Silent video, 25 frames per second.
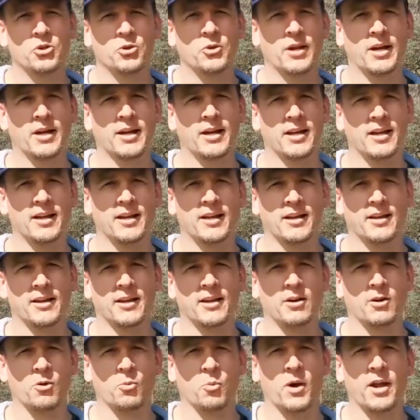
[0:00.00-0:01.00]
you
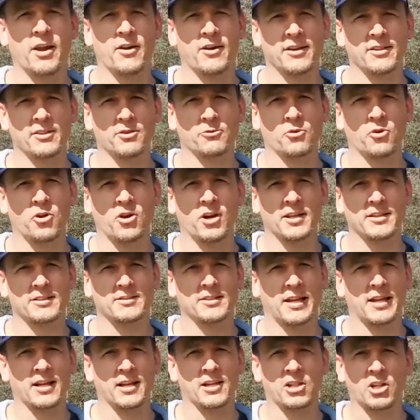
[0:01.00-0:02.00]
are wearing the
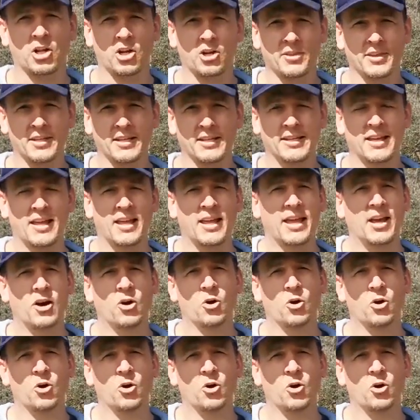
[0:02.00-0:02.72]
right clothing,